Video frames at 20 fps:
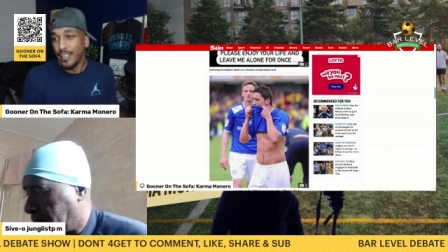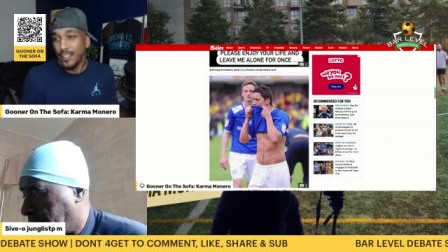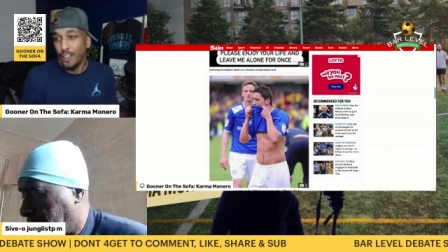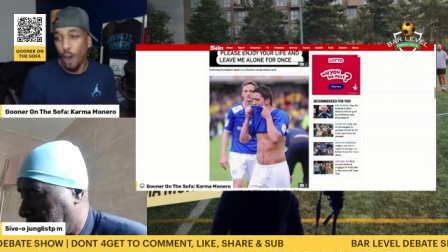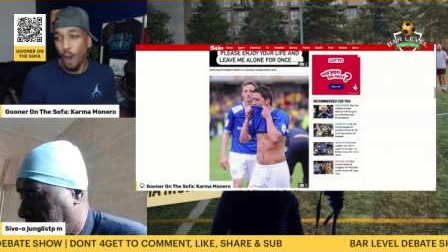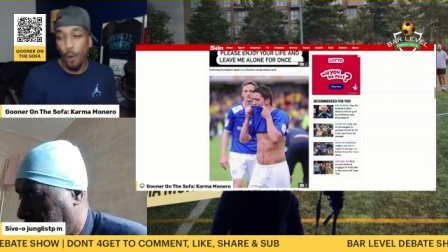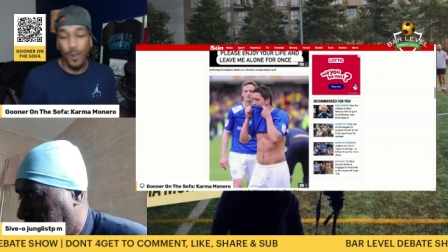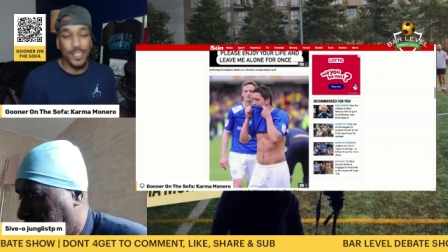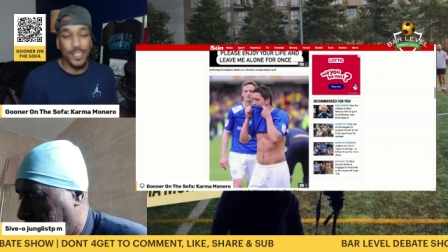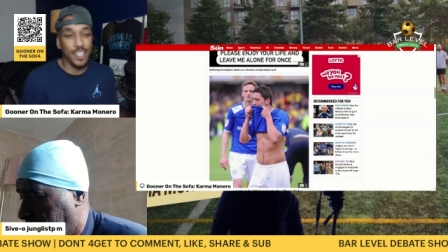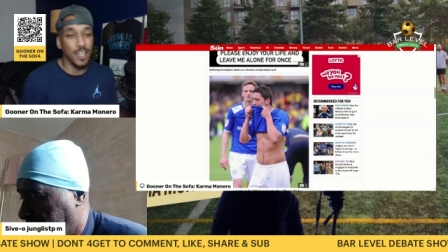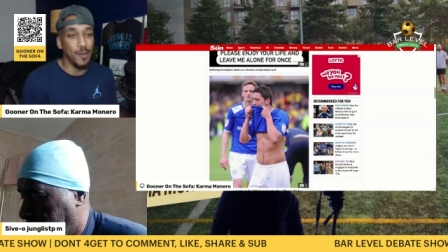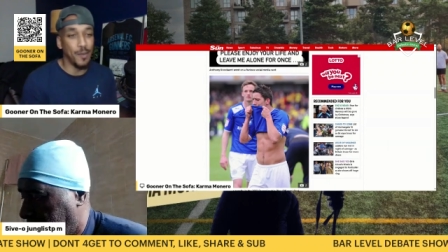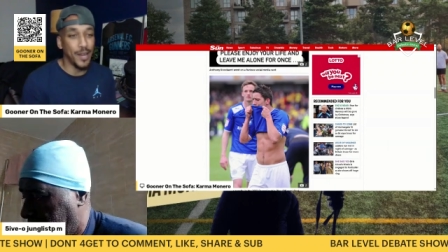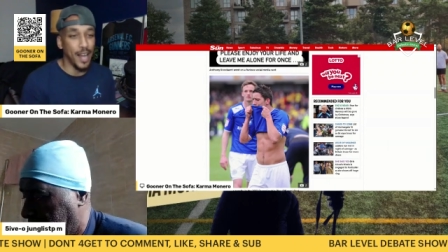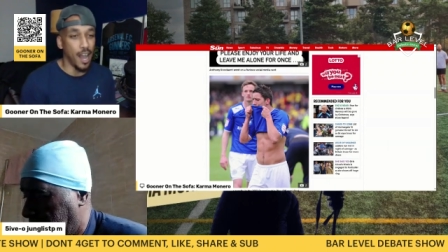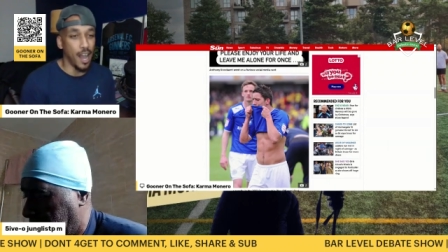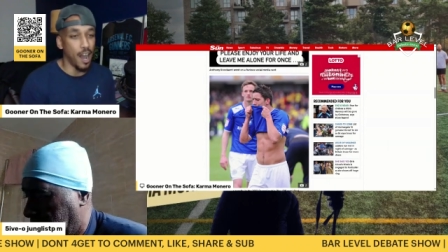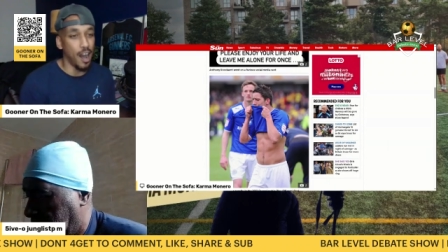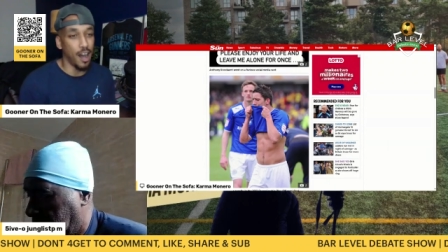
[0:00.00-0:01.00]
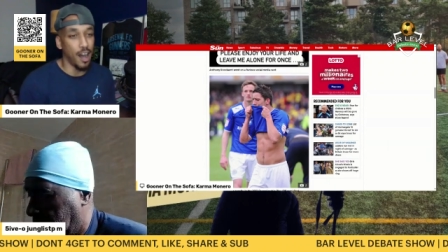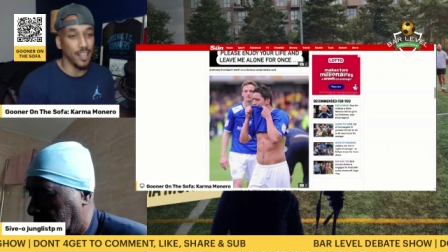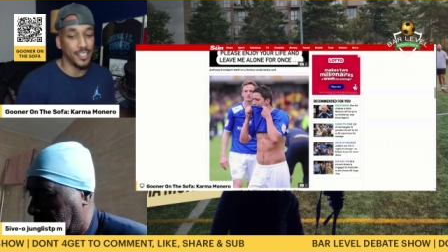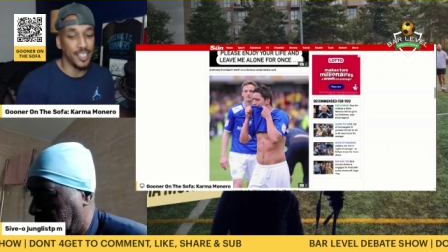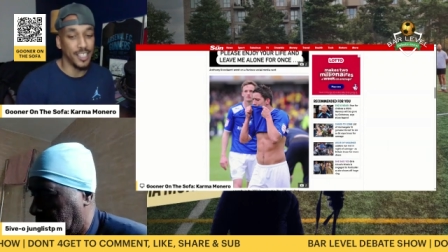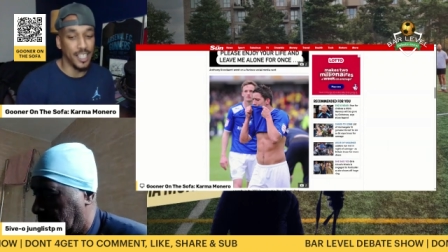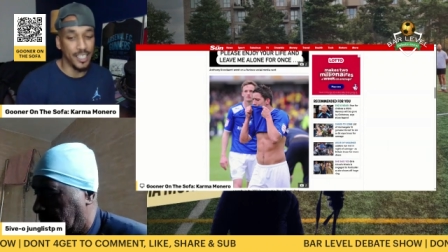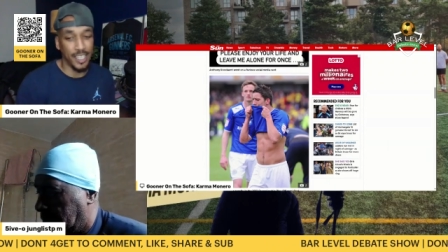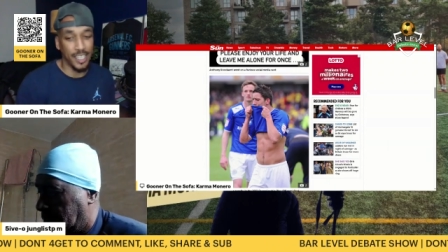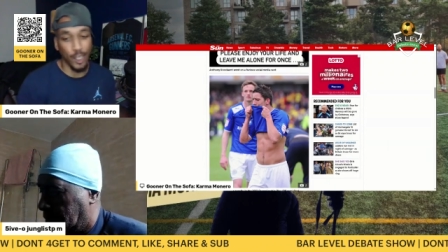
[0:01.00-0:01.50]
no one's going to be like, oh,
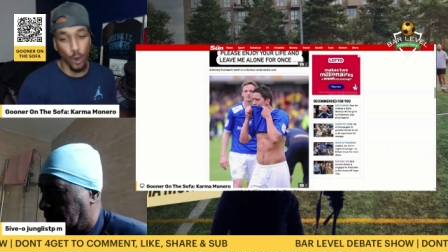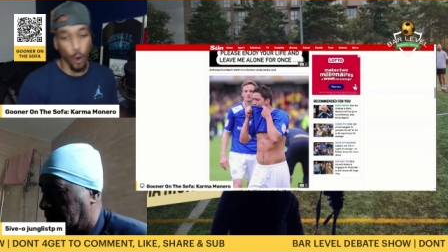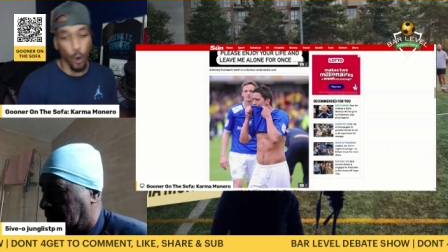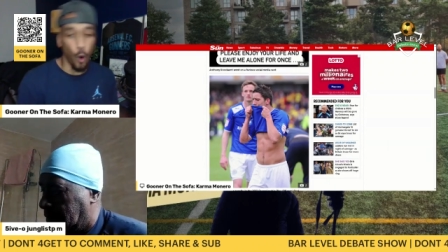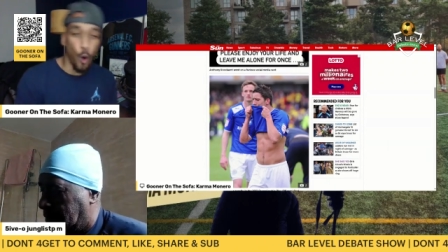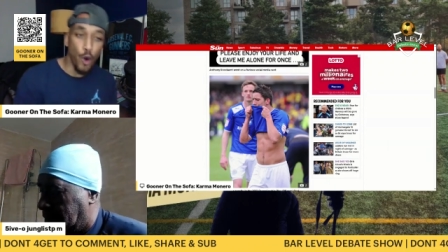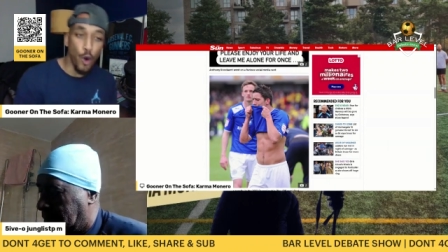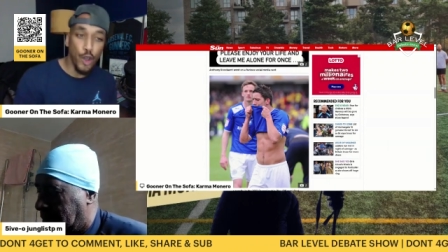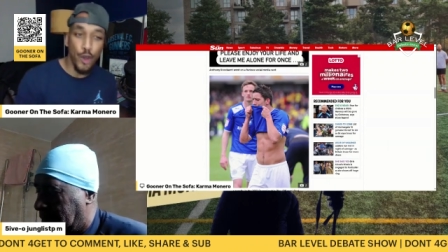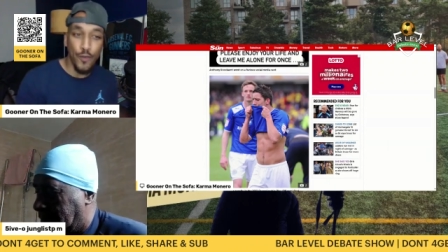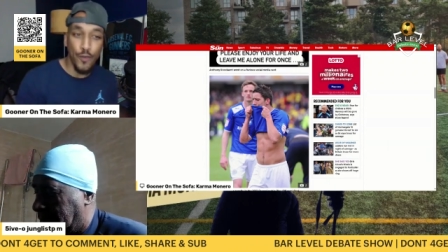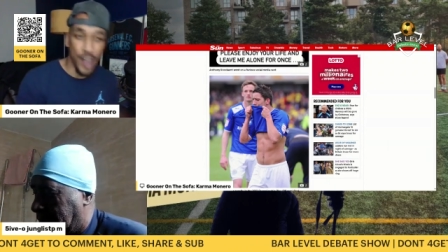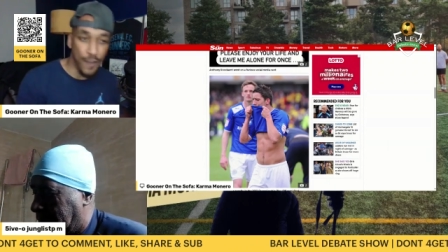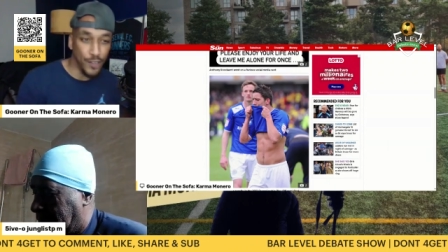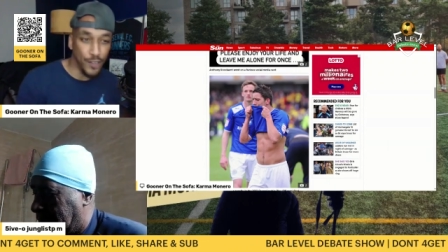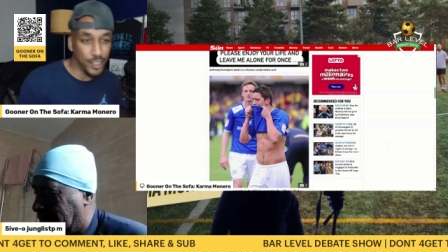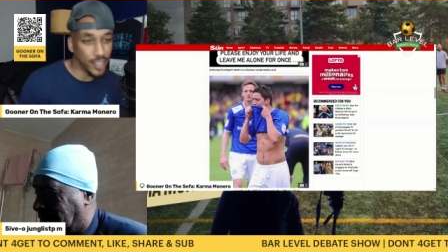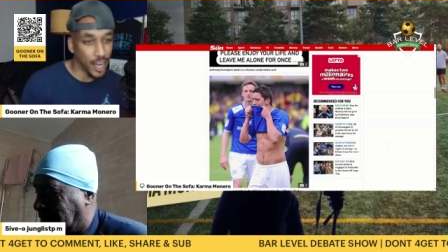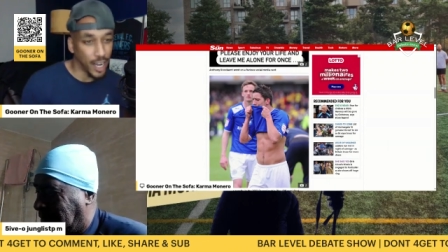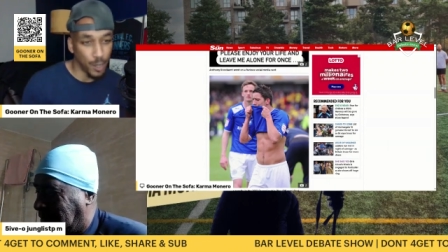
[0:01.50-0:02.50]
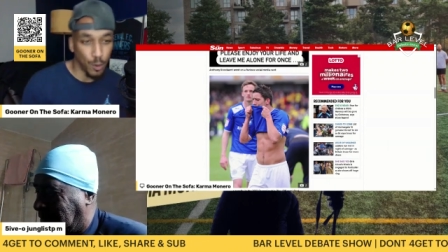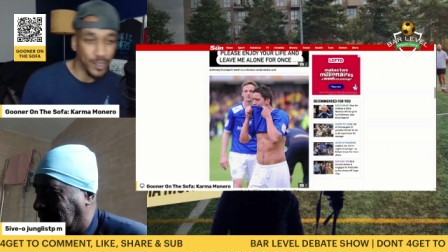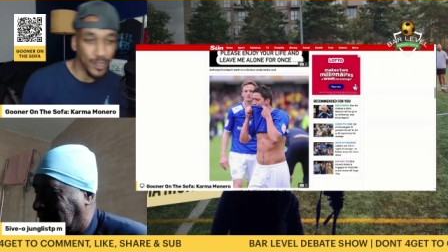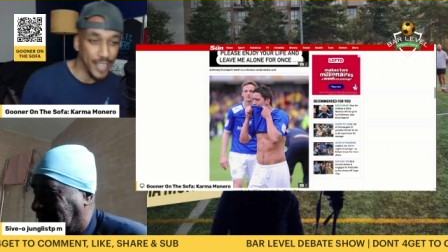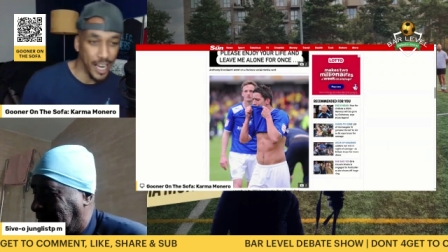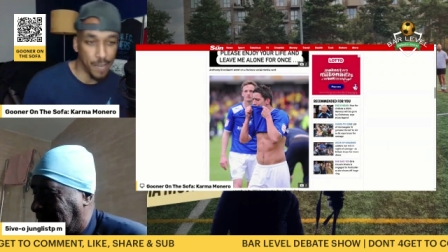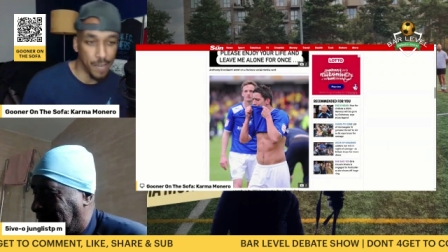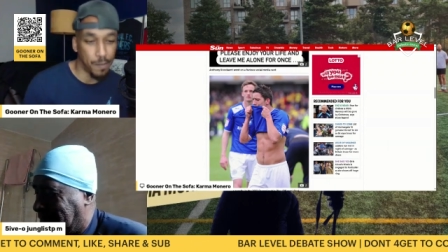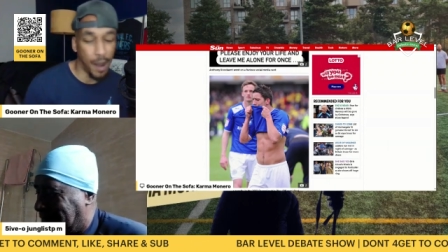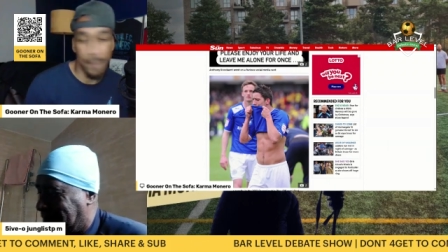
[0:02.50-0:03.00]
Zinedine, all you've ever done was
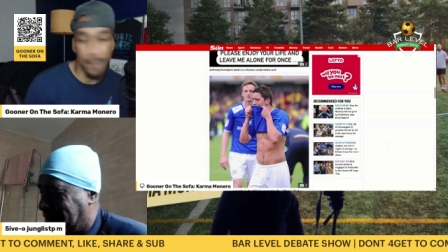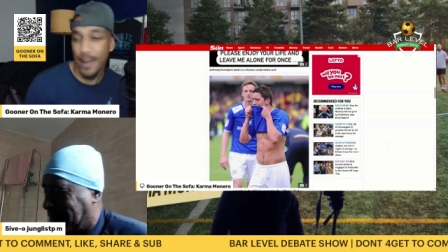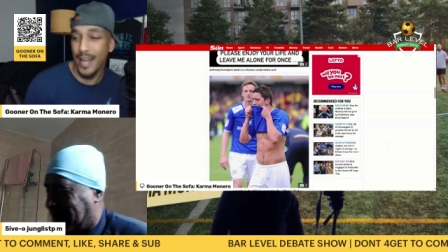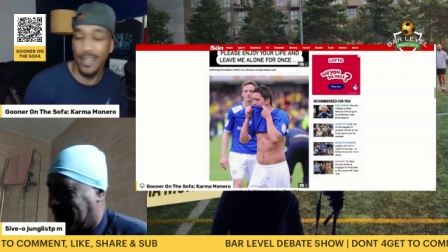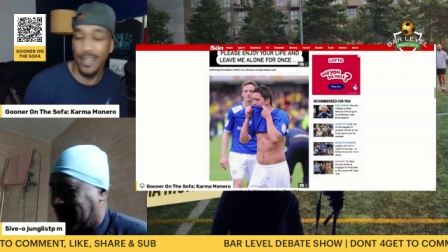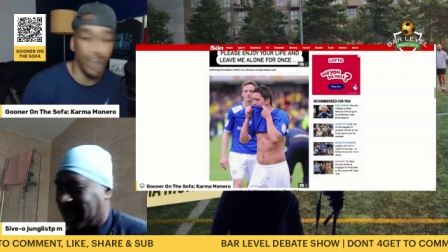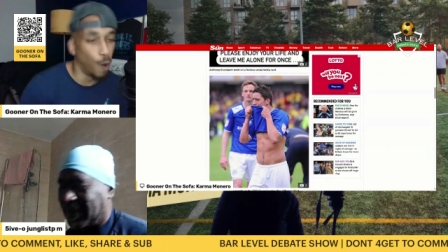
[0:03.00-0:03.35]
headbutt, man.